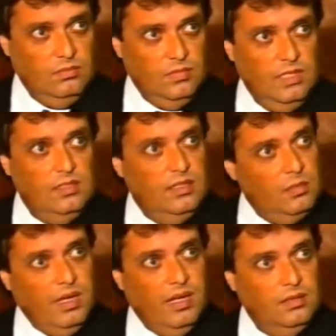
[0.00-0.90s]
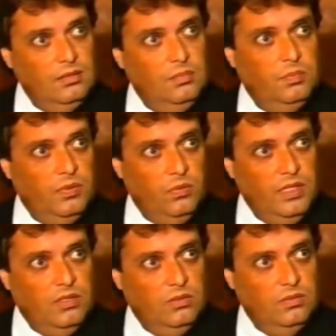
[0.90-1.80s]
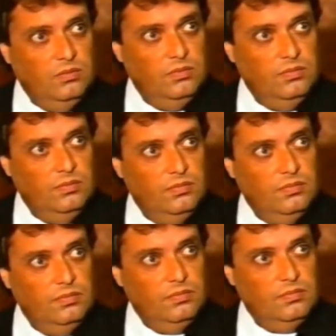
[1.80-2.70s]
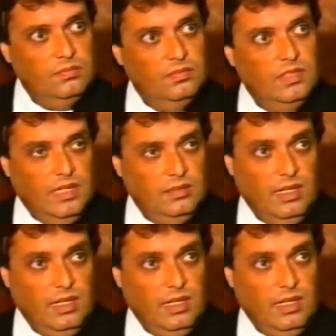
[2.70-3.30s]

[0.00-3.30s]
He's their man in Puerto Rico. Yes,